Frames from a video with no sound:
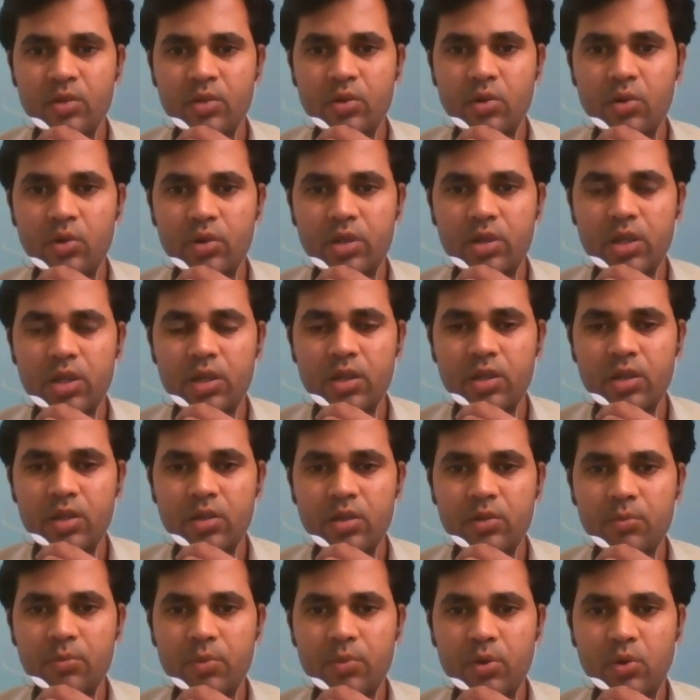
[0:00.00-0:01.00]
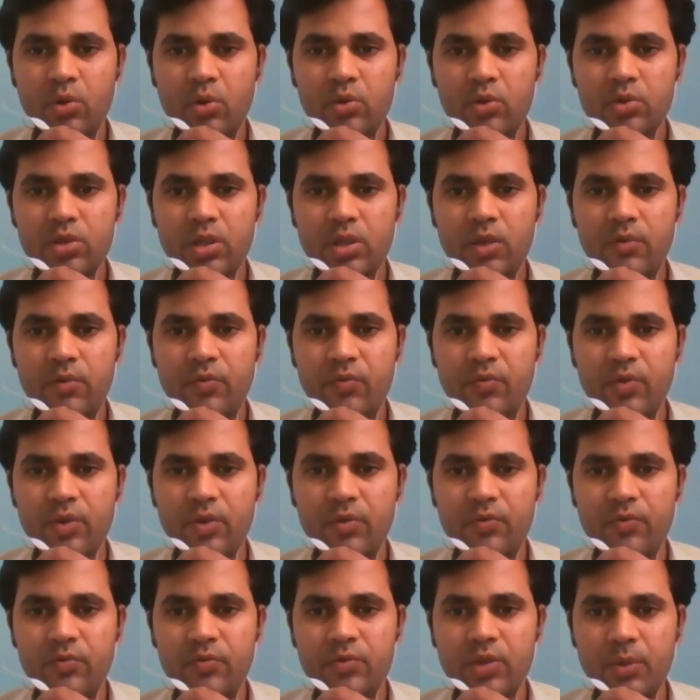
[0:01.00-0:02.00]
Okay, because if
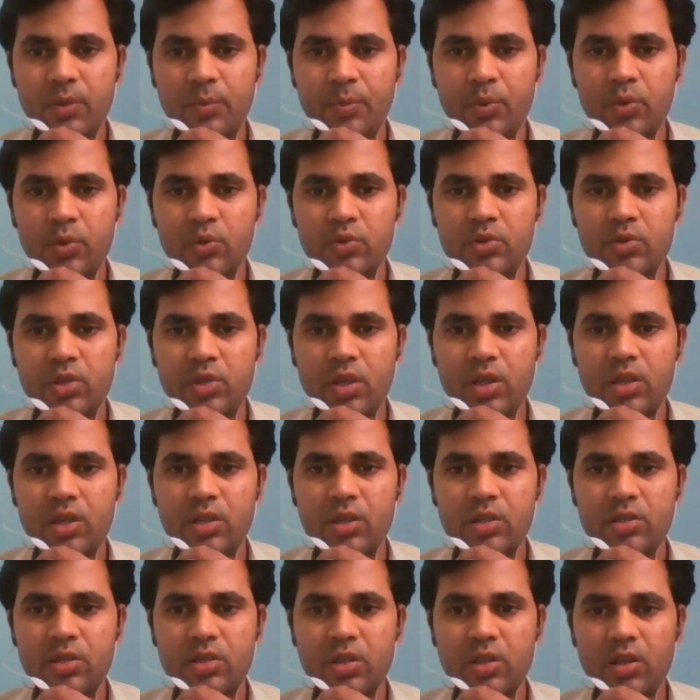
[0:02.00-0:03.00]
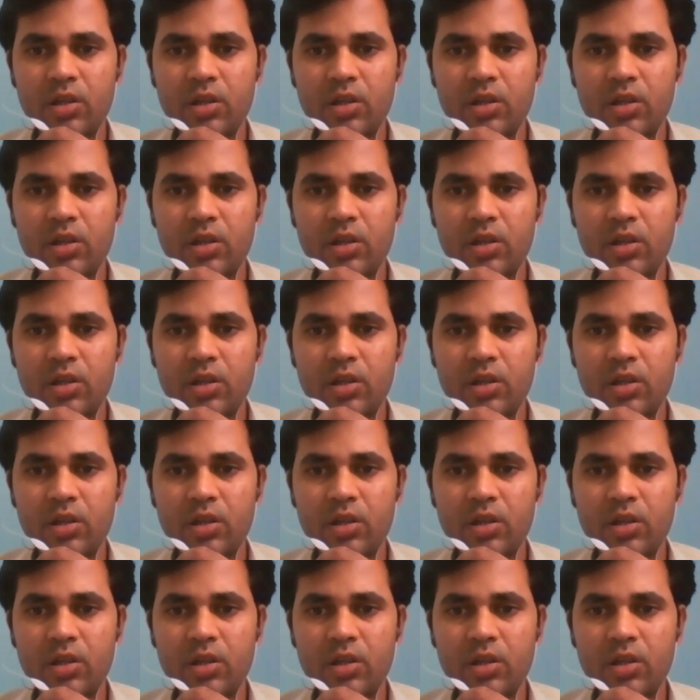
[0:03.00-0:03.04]
suppose there is